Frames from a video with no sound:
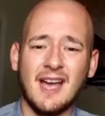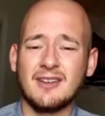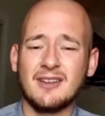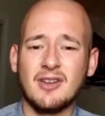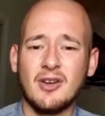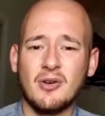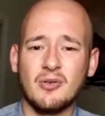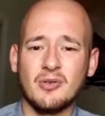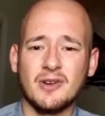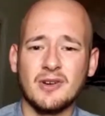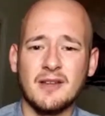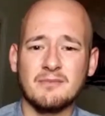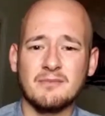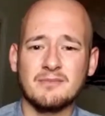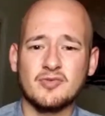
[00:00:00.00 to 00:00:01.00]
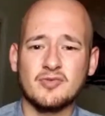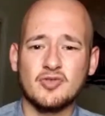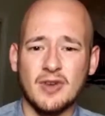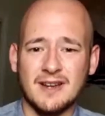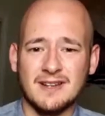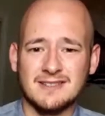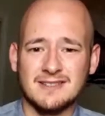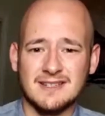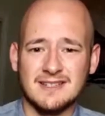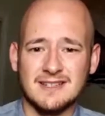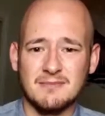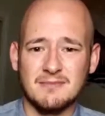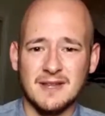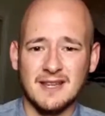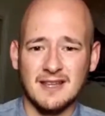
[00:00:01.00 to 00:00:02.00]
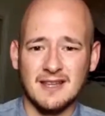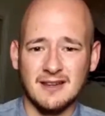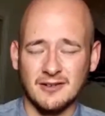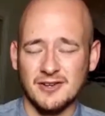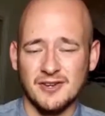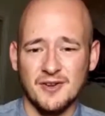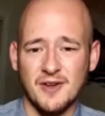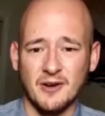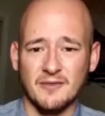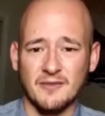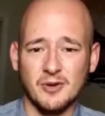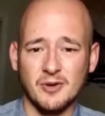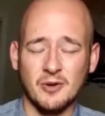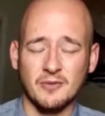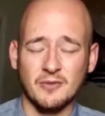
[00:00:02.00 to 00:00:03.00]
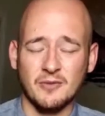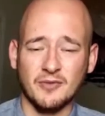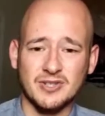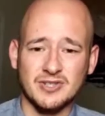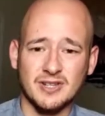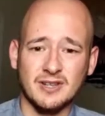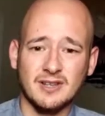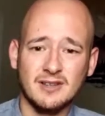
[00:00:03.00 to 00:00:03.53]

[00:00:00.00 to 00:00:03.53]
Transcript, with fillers: I know you're not tricked into being here. You're here of your own volition.